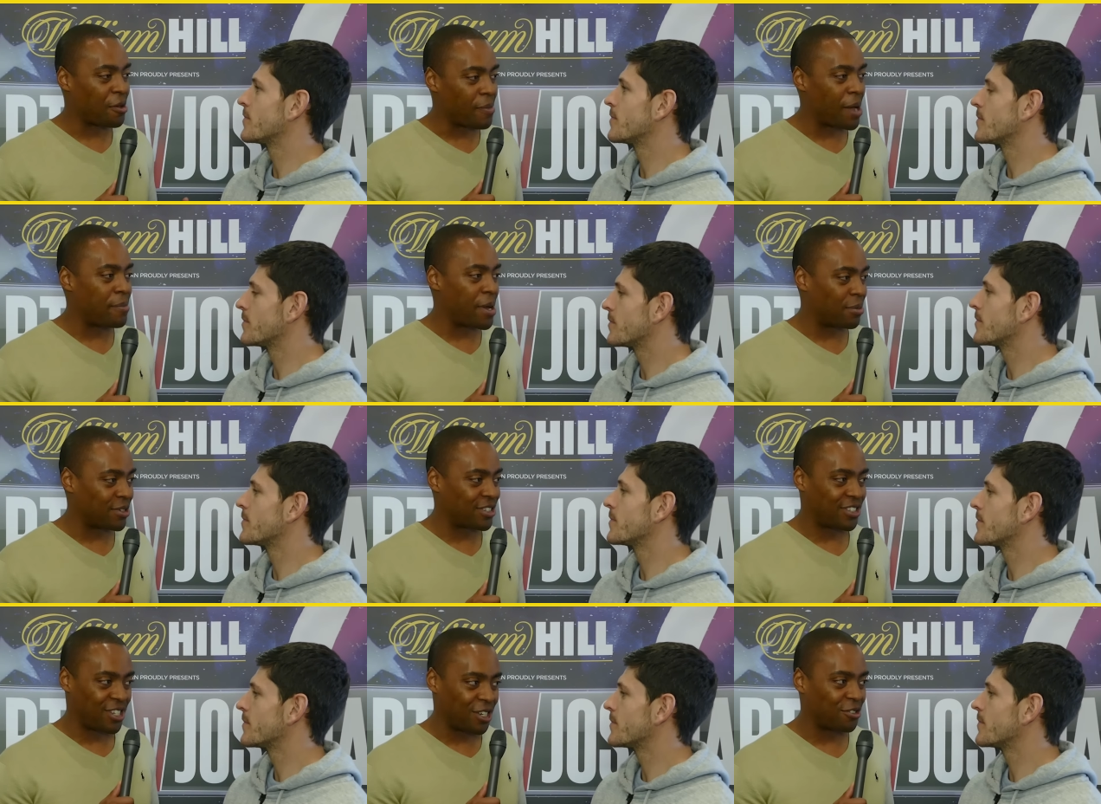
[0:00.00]
Speaker 1: you might be
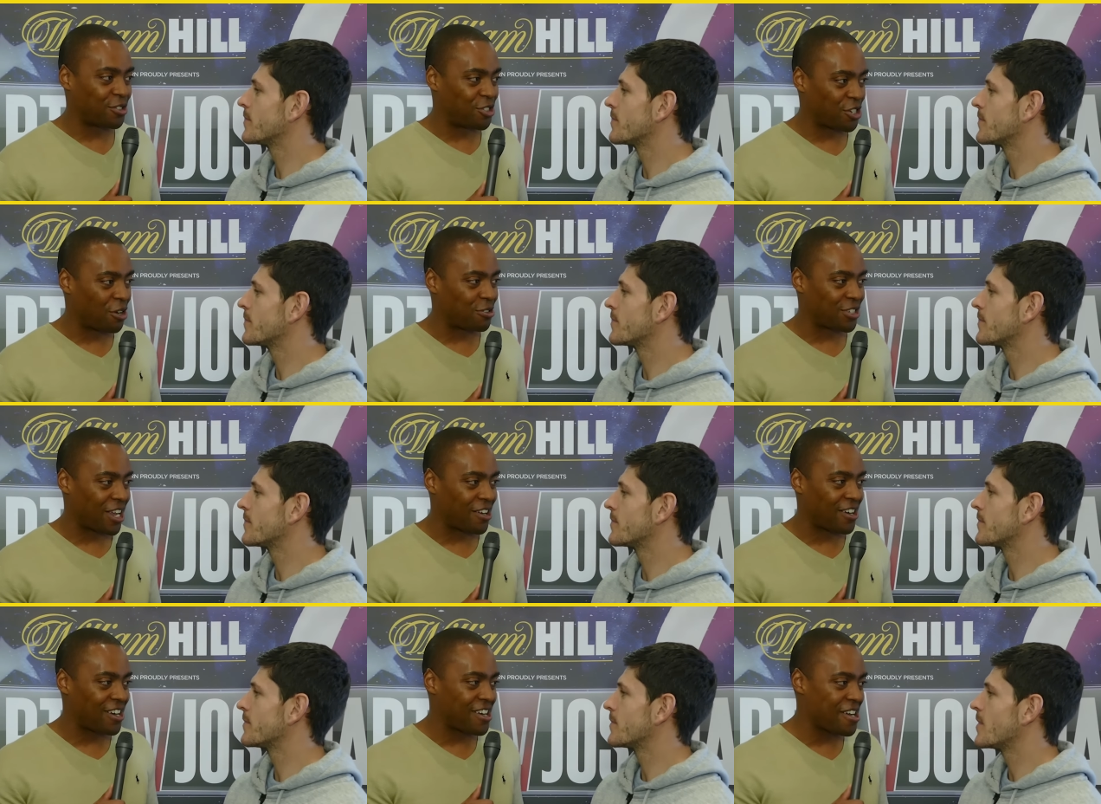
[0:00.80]
able to steal the show
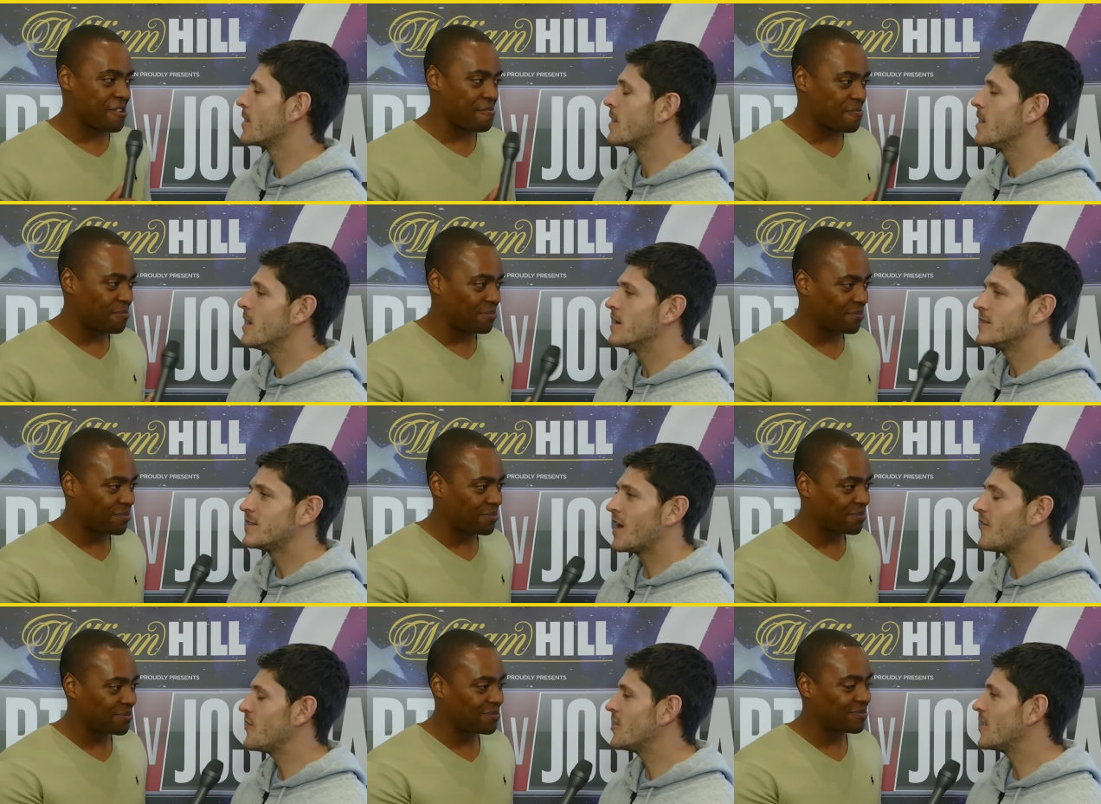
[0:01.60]
Saturday night?
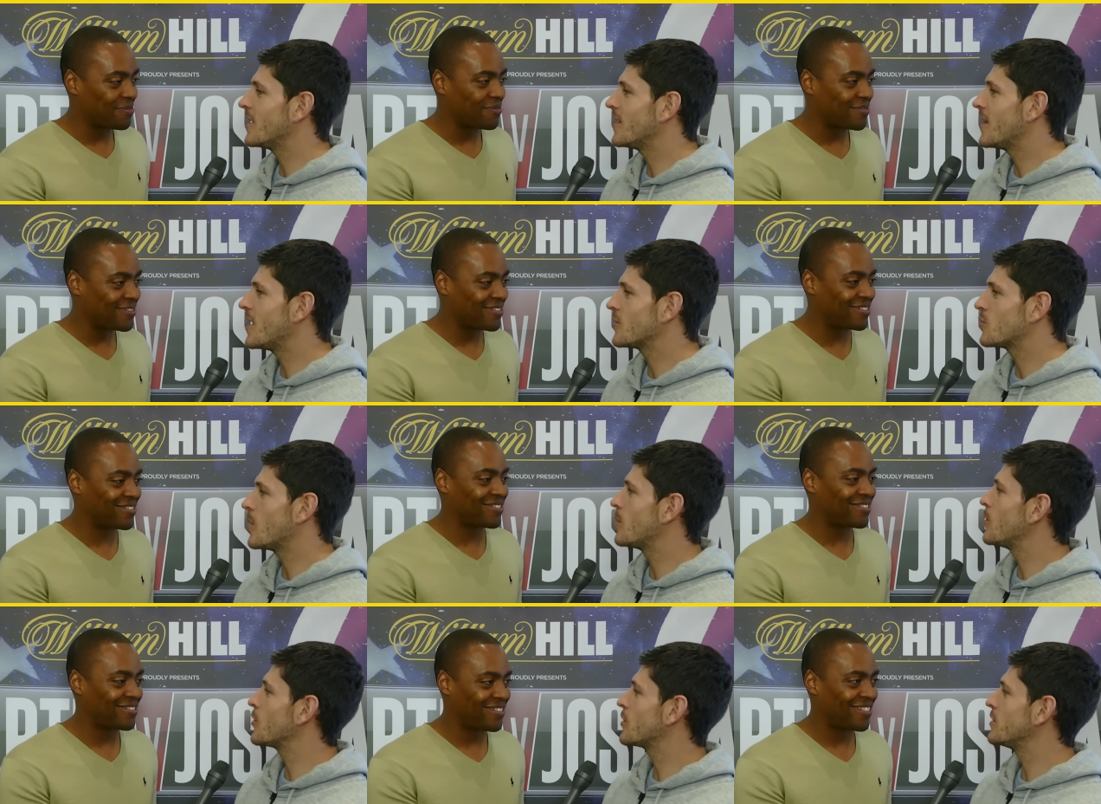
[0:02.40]
Definitely, that's
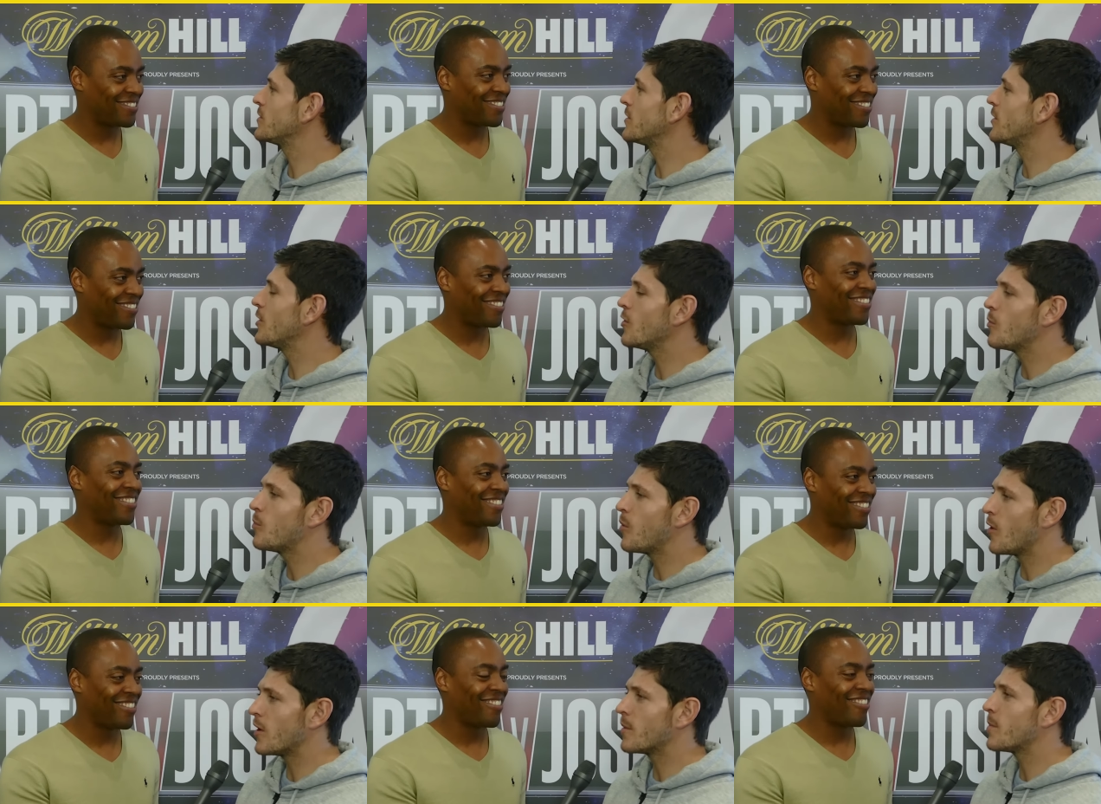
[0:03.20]
what I'm looking to do.
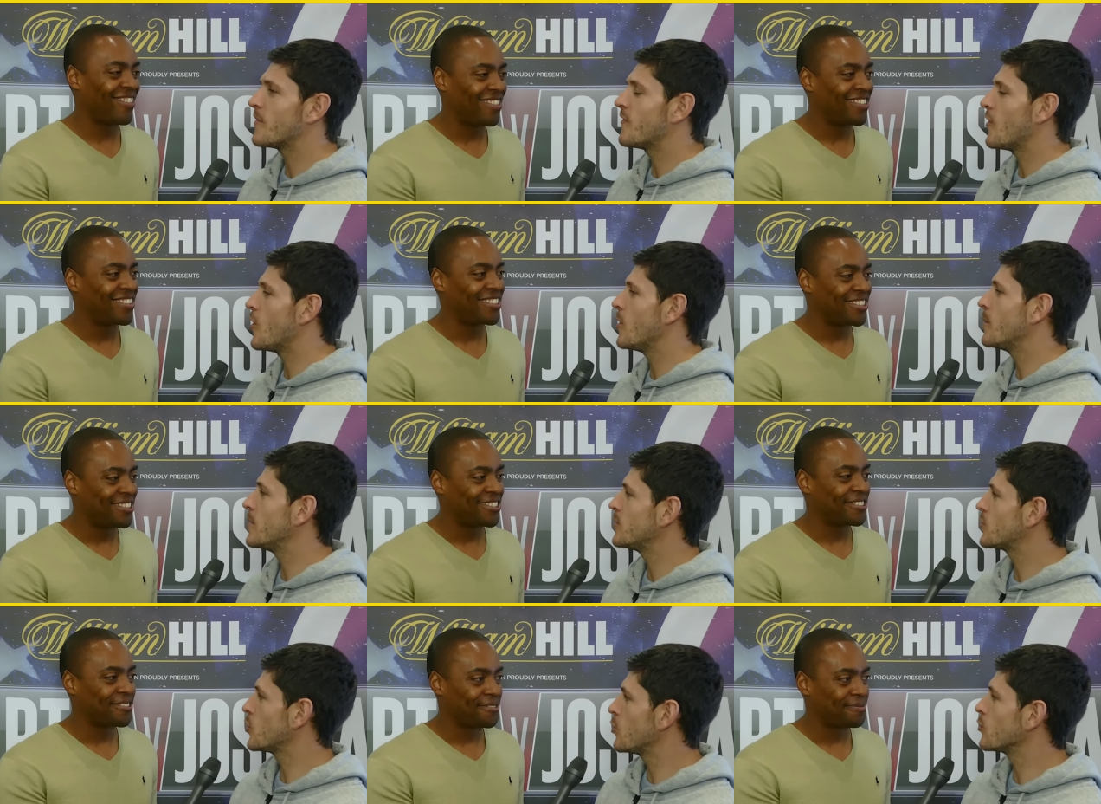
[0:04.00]
Put on a
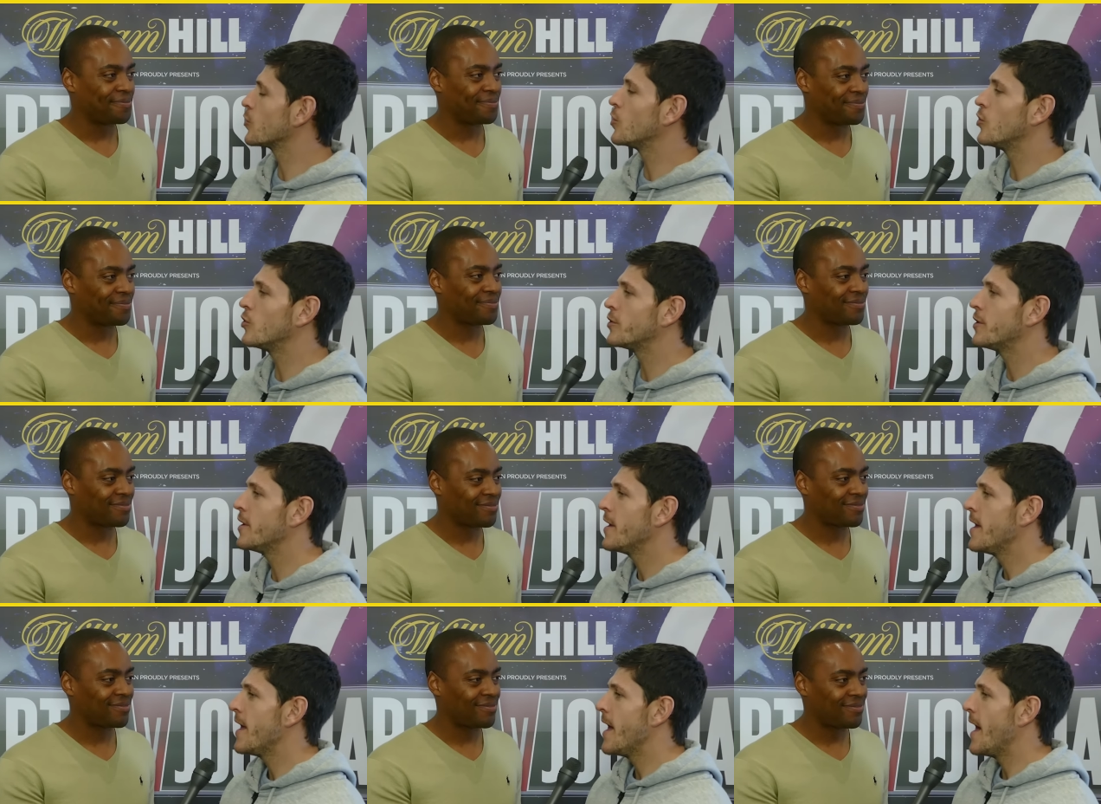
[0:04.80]
performance, look good,
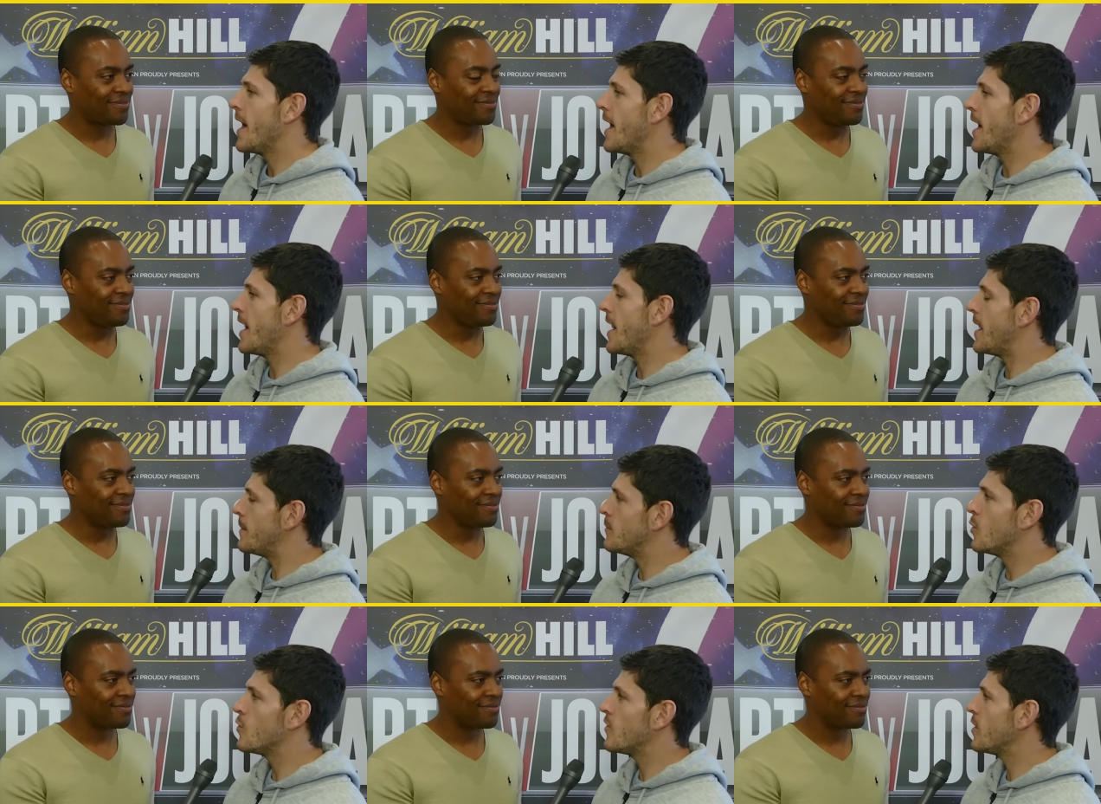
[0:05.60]
uh,
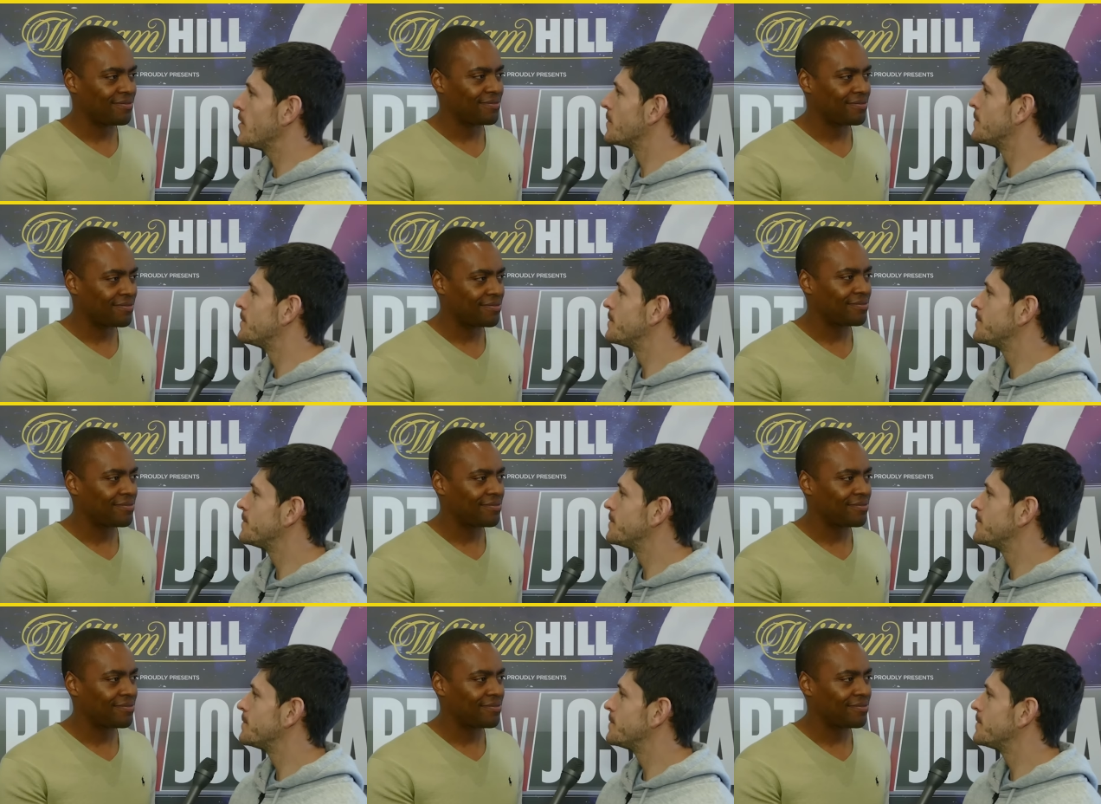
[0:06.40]
and move on.